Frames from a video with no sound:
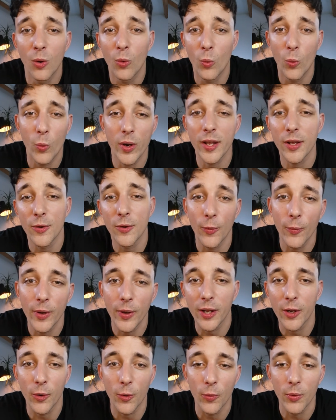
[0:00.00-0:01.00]
wiggle,
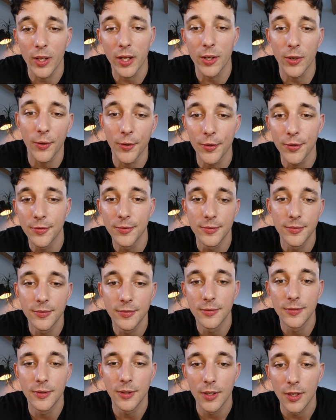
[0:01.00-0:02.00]
wiggle, wiggle.
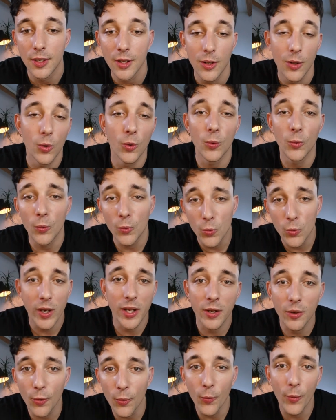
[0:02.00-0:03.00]

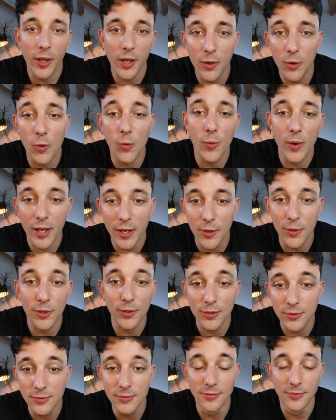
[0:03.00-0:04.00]
Wiggle, wiggle,
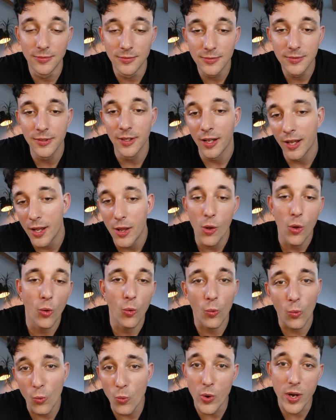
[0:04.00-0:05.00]
wiggle.
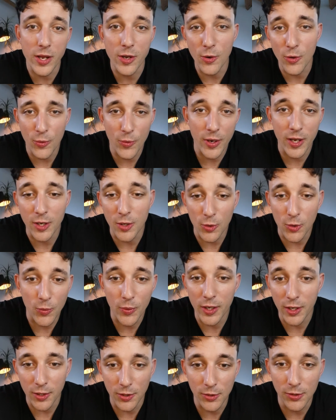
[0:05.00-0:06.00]
Wiggle, wiggle,
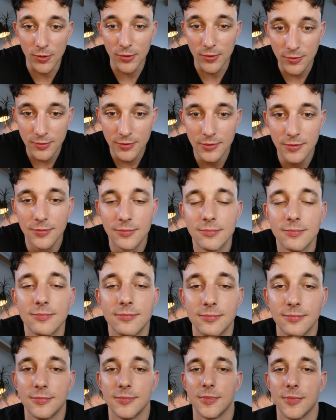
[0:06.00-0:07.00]
wiggle.
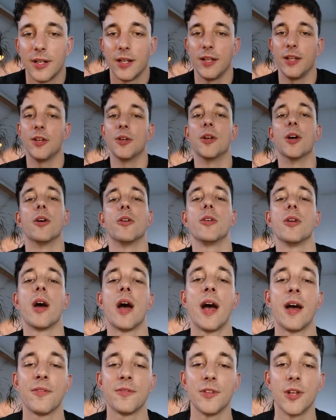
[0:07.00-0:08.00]
You know, you
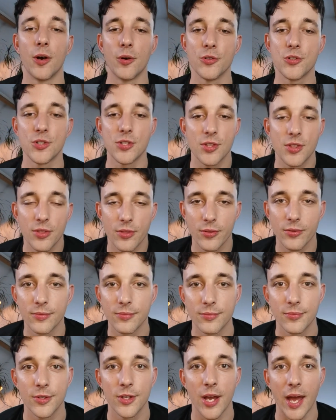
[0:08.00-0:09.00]
have those
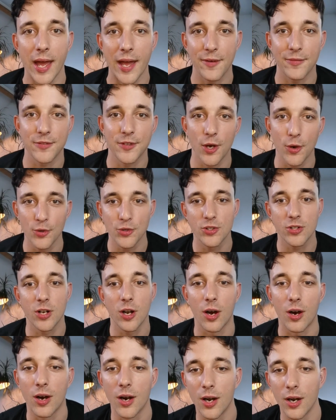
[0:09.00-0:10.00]

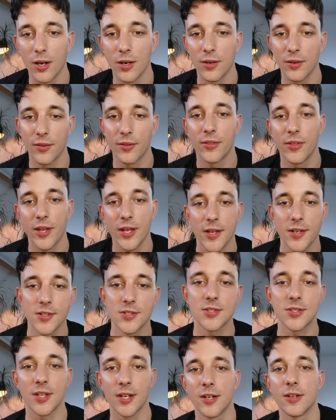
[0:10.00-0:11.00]
car
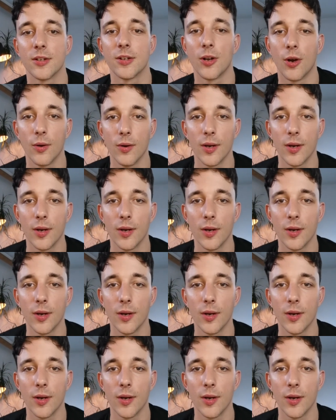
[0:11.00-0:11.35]
things that go